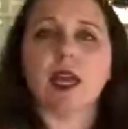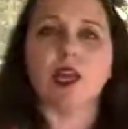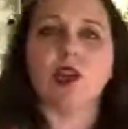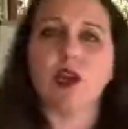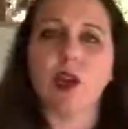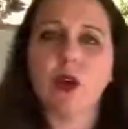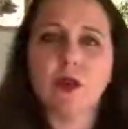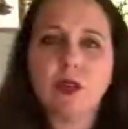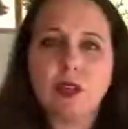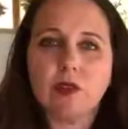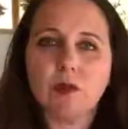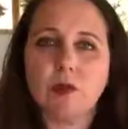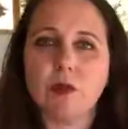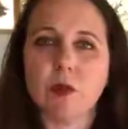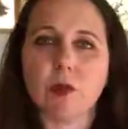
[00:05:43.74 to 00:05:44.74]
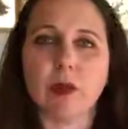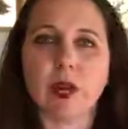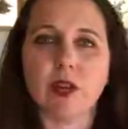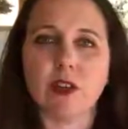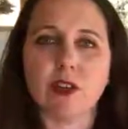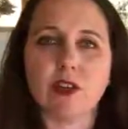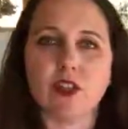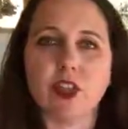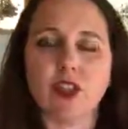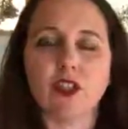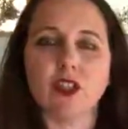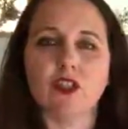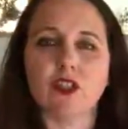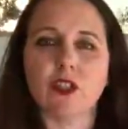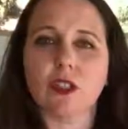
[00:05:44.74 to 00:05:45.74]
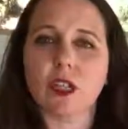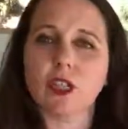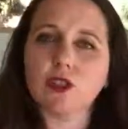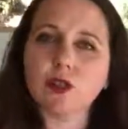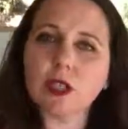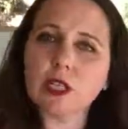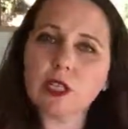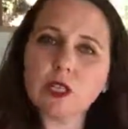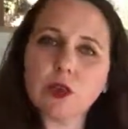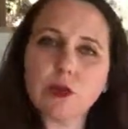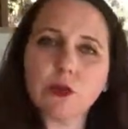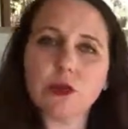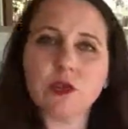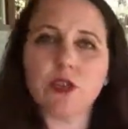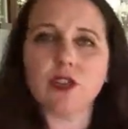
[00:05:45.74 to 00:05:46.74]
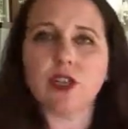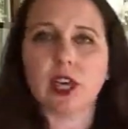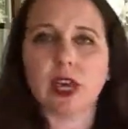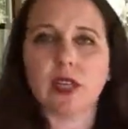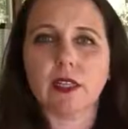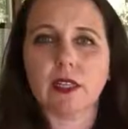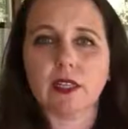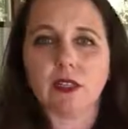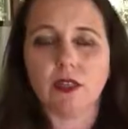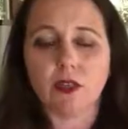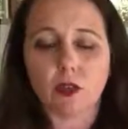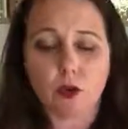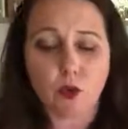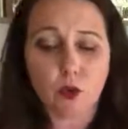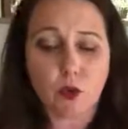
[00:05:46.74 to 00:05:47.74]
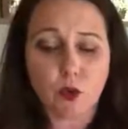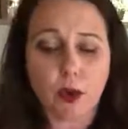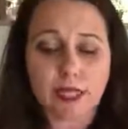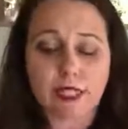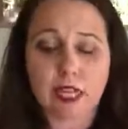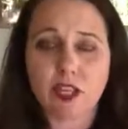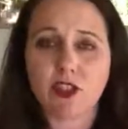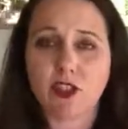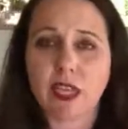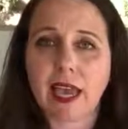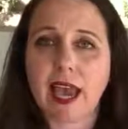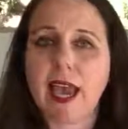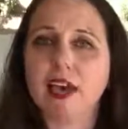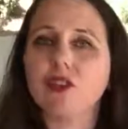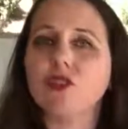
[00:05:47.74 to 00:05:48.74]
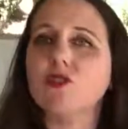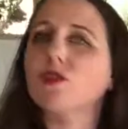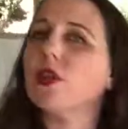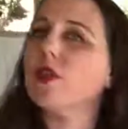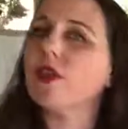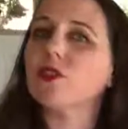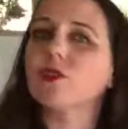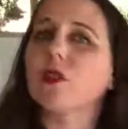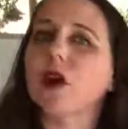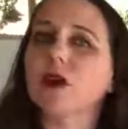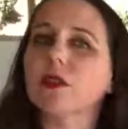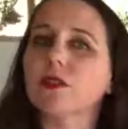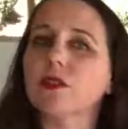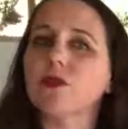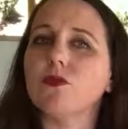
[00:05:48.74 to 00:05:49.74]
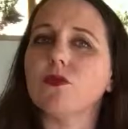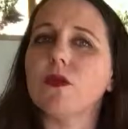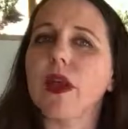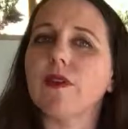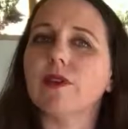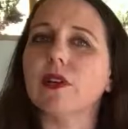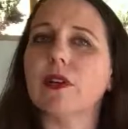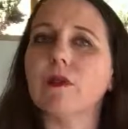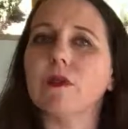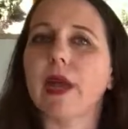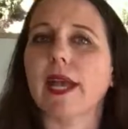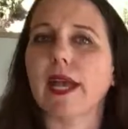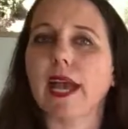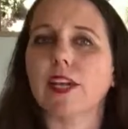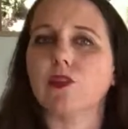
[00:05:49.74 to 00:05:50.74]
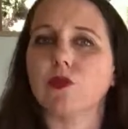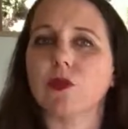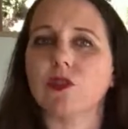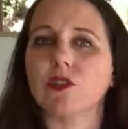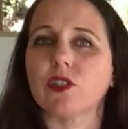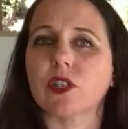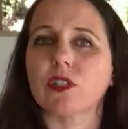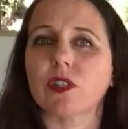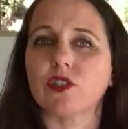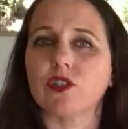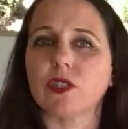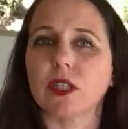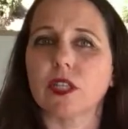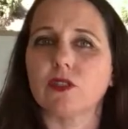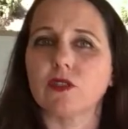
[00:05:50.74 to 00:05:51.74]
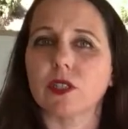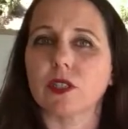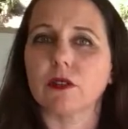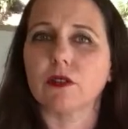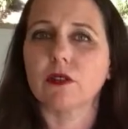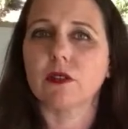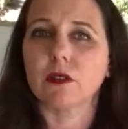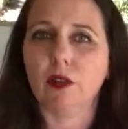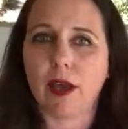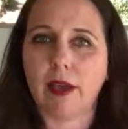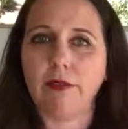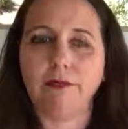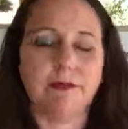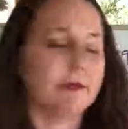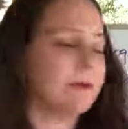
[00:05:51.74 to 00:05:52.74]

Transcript: and you go and you prepare your adjusting journal entry and you go through your checklist and you go, ooh, I touched cash, you know that's wrong because you never impact cash with your adjusting journal entries, okay?